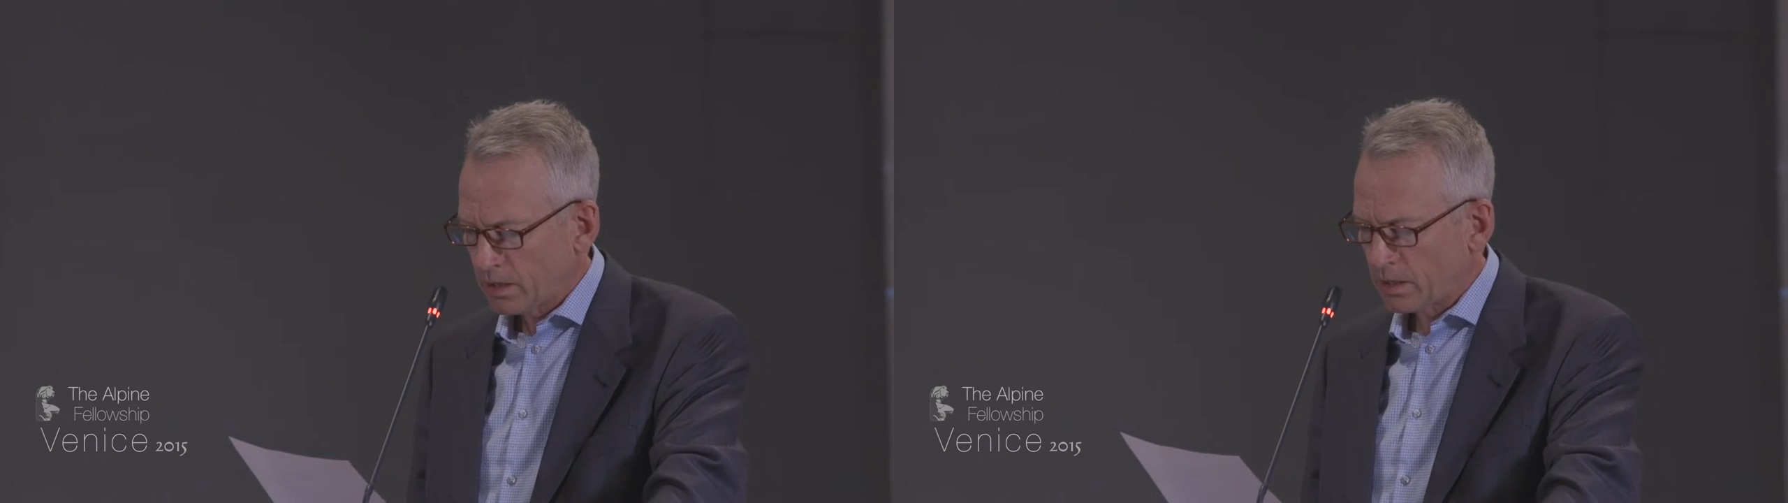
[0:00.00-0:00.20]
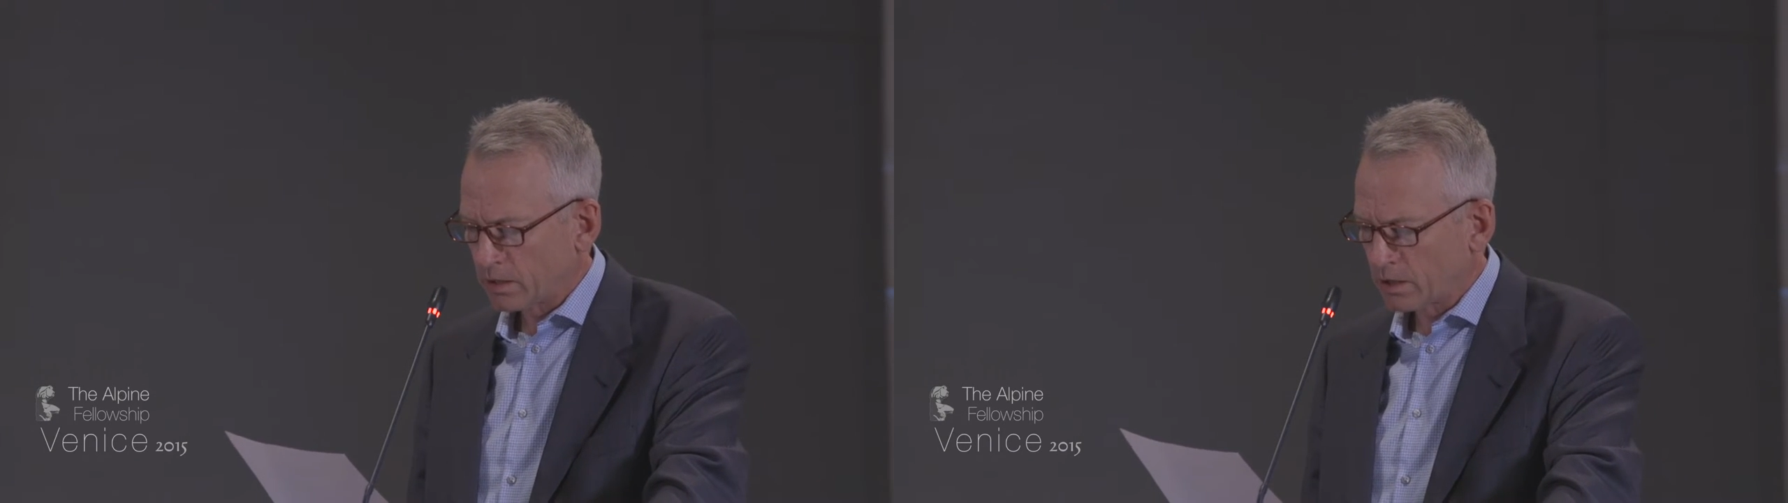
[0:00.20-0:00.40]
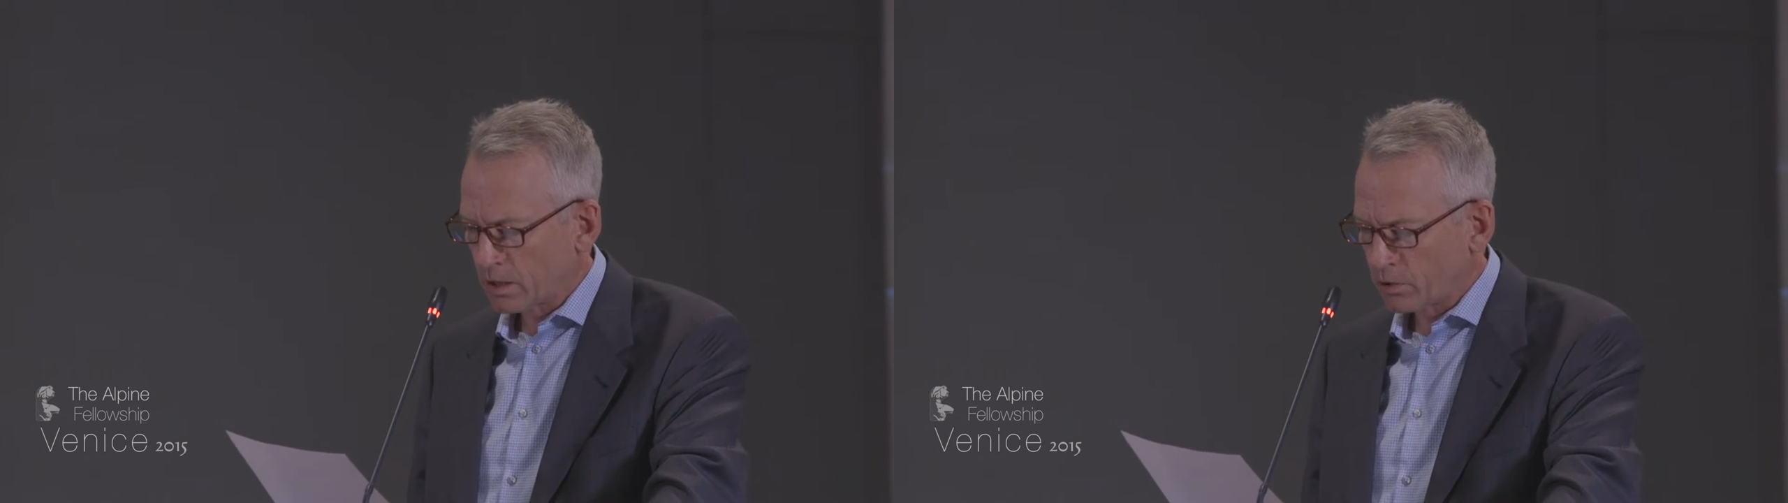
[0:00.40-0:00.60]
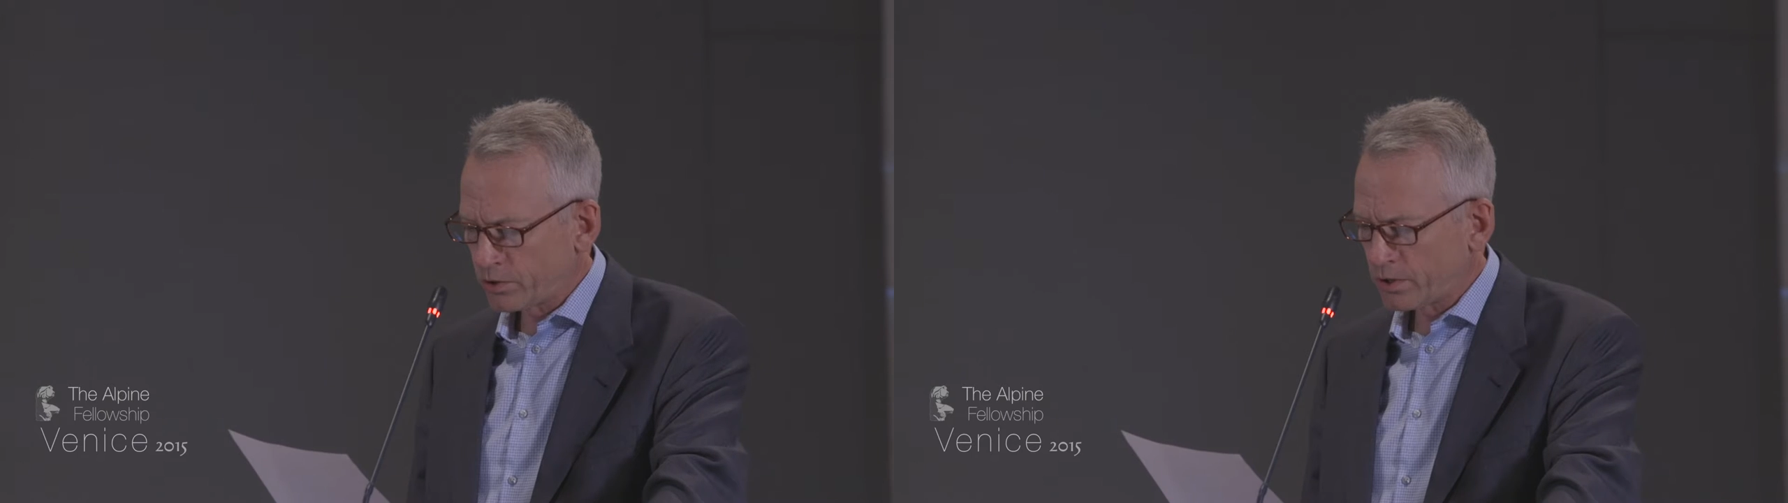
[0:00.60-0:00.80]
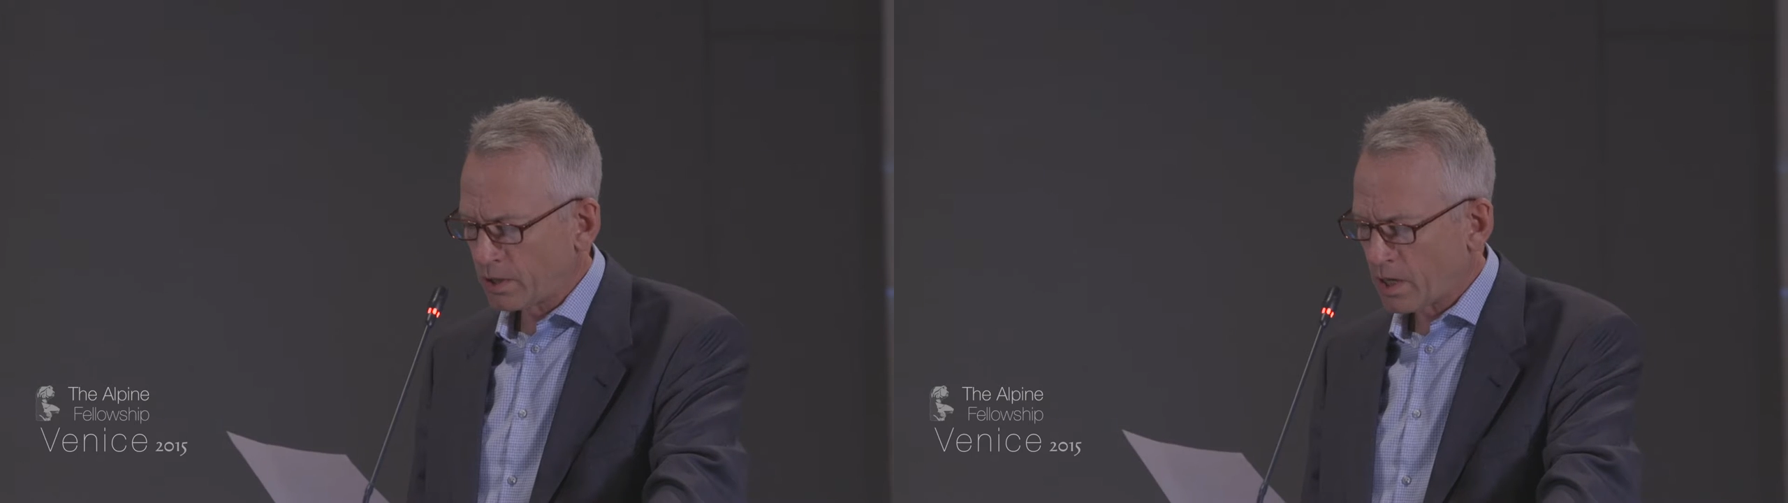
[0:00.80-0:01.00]
and his
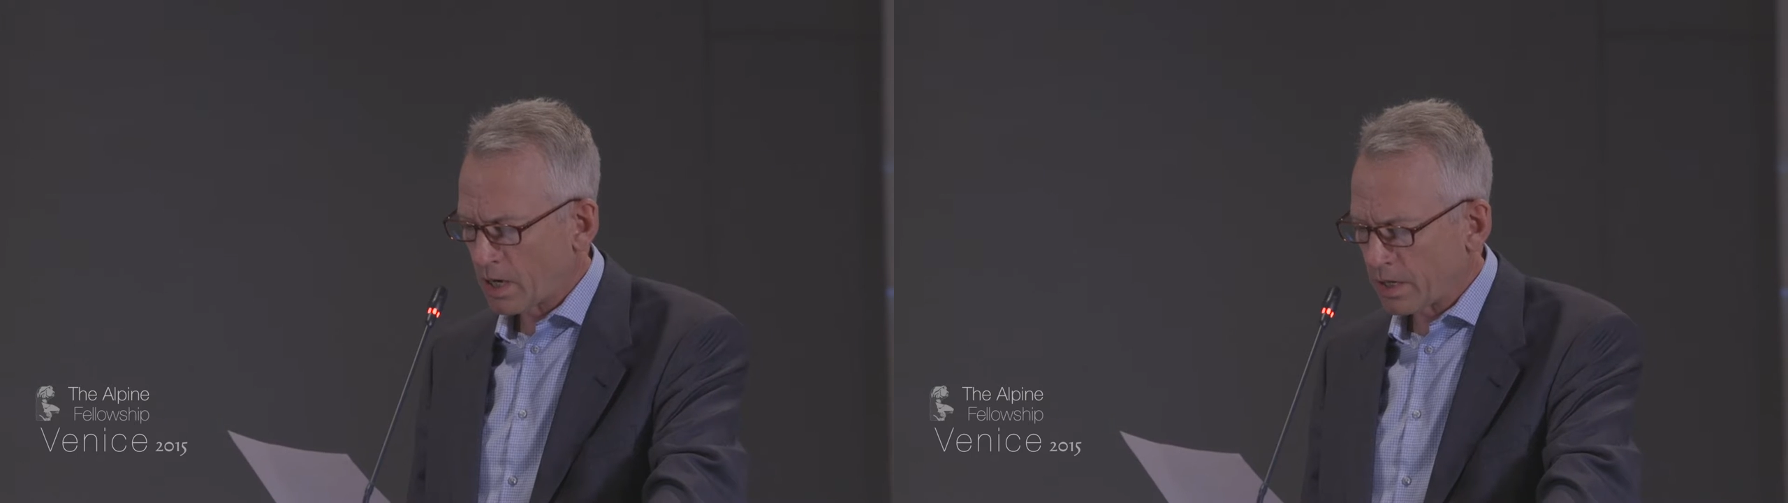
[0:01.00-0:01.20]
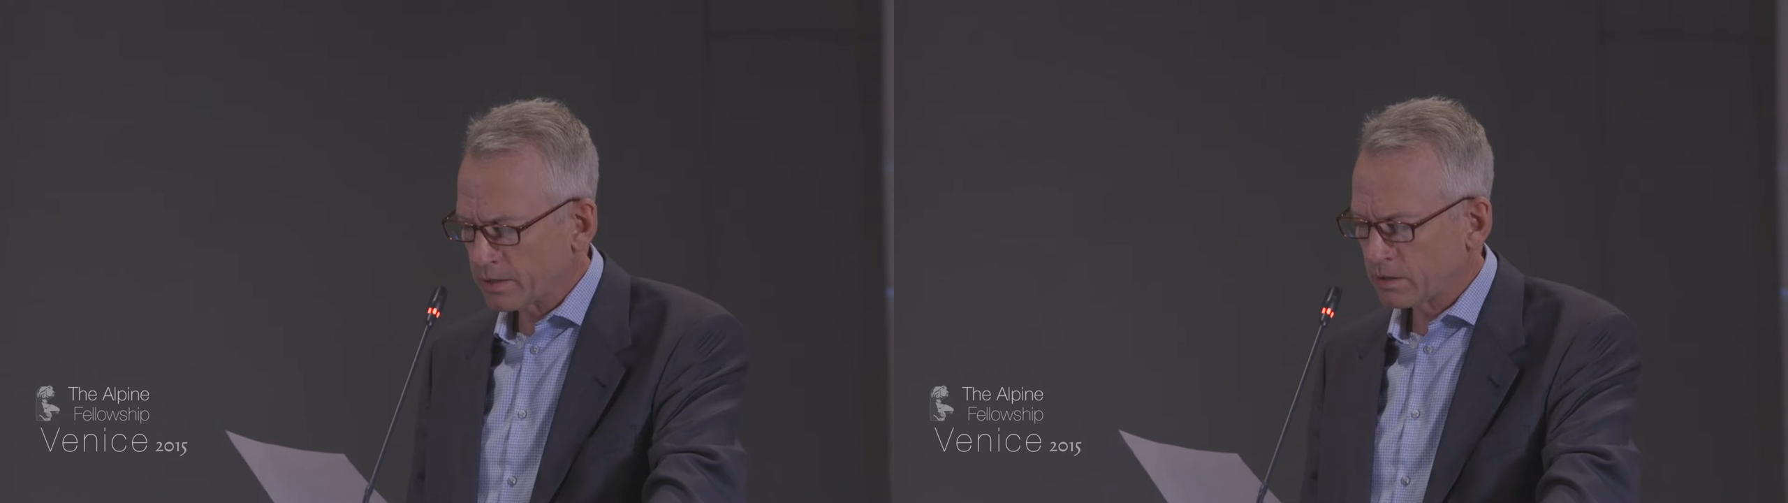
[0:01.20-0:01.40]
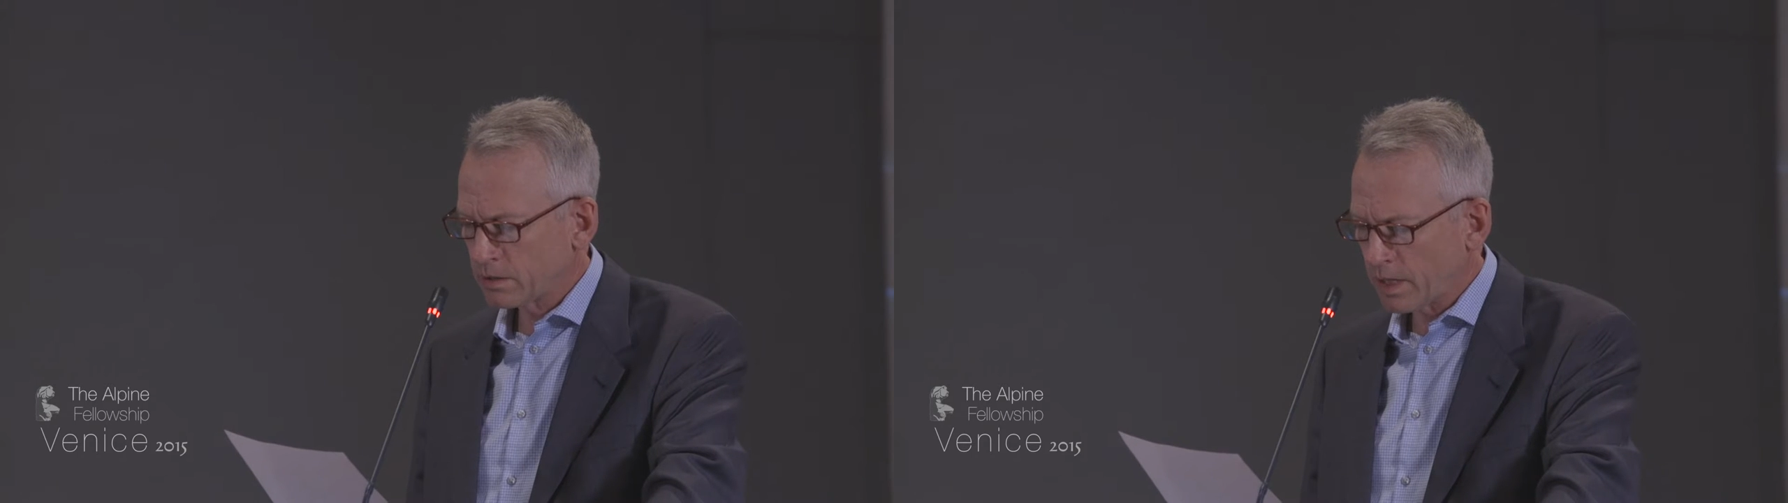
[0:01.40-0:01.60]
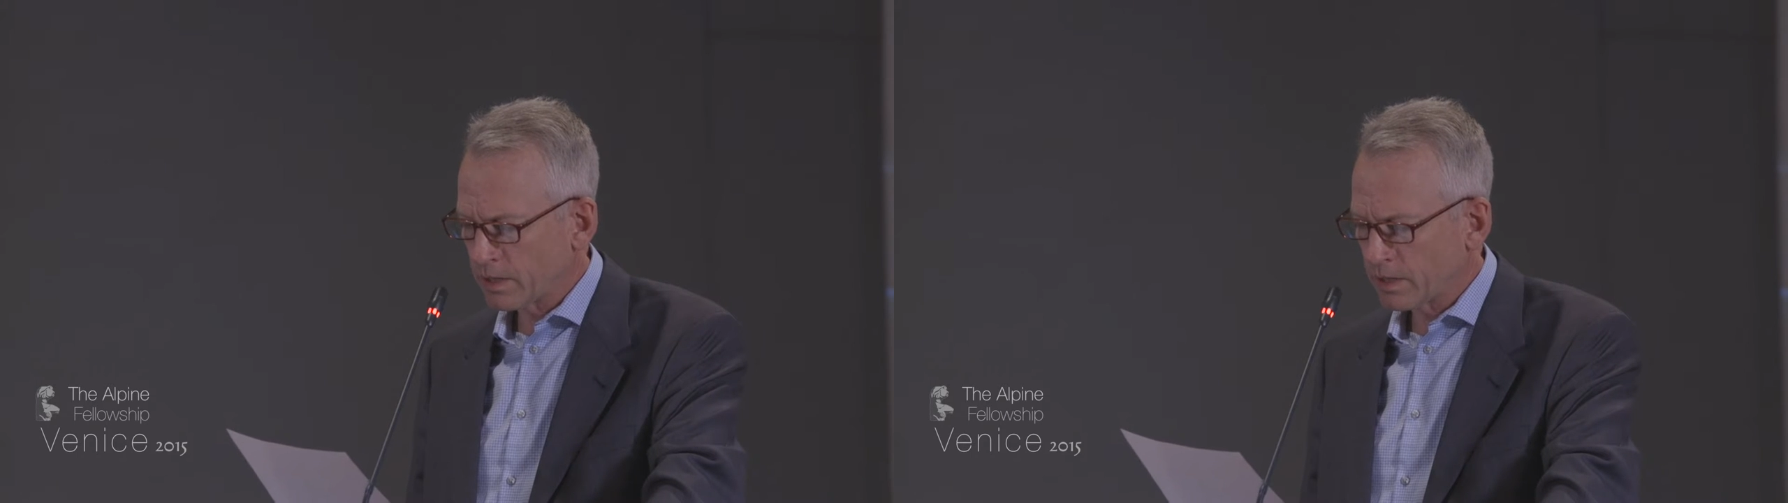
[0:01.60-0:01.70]
ghost, haunts